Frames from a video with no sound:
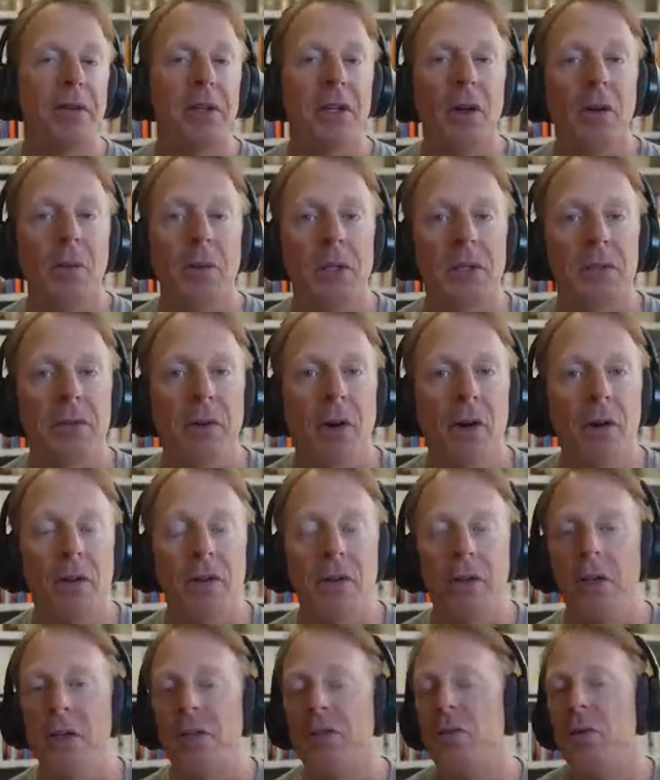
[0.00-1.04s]
I mean, why would it
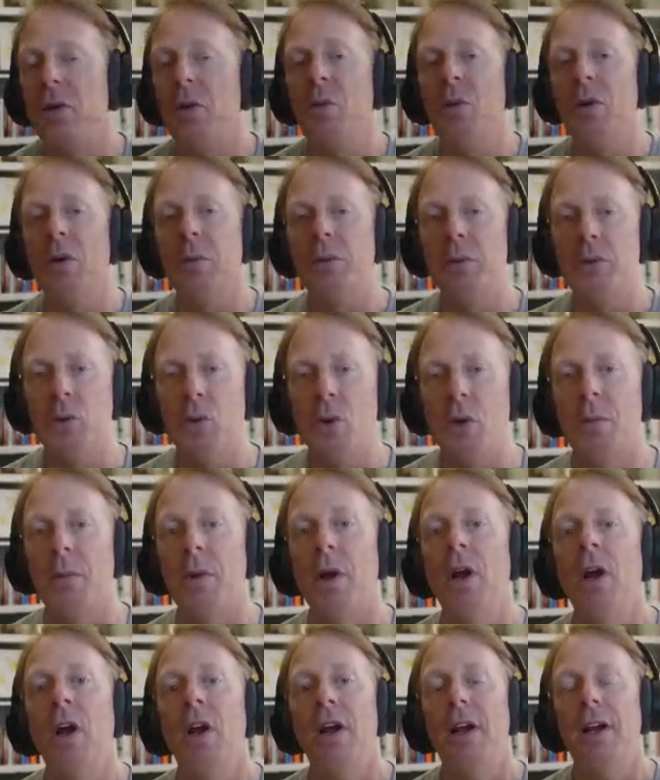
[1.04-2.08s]
have to go much farther? That's what
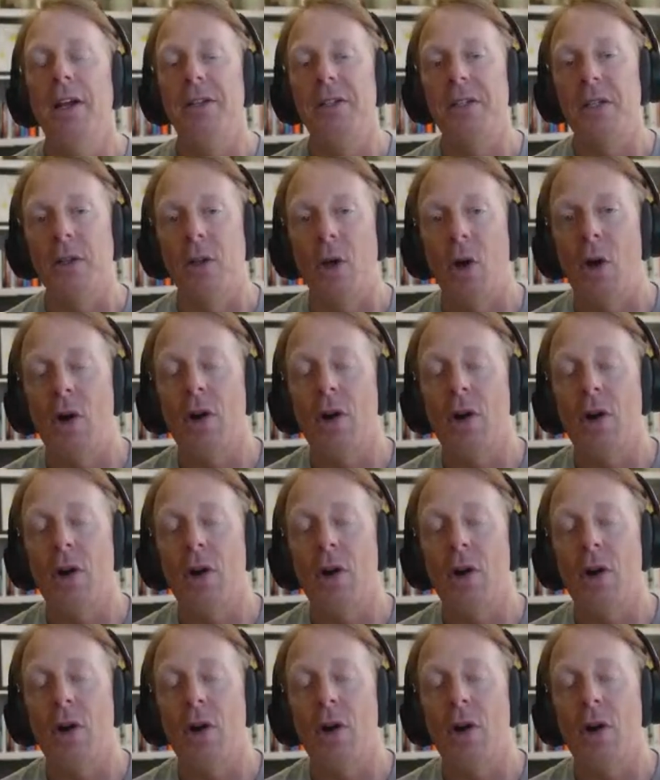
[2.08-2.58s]
you want to absorb.